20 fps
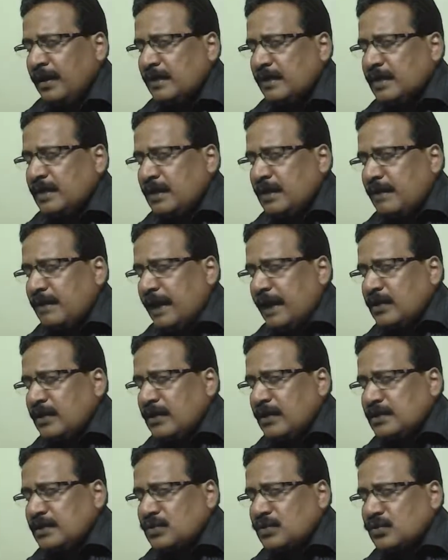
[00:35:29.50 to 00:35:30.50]
Then
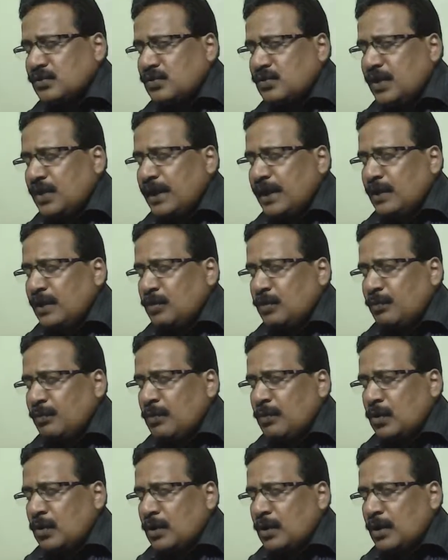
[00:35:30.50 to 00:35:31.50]
minus 3 into
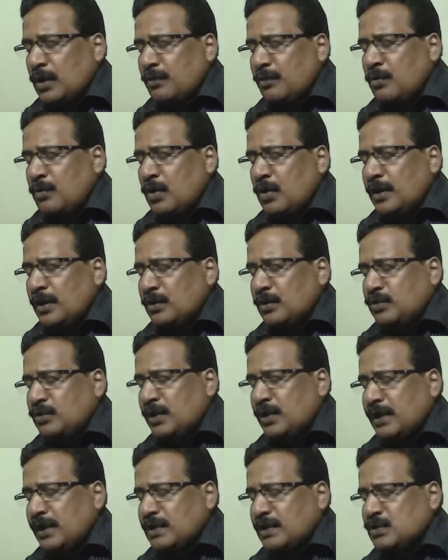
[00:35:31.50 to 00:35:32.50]
4 or 4 into
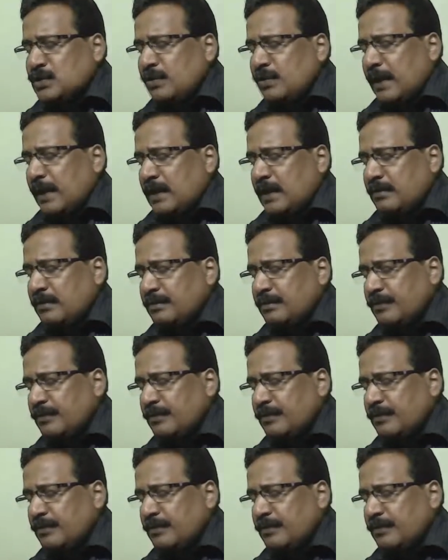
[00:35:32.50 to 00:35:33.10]
3, it is 12.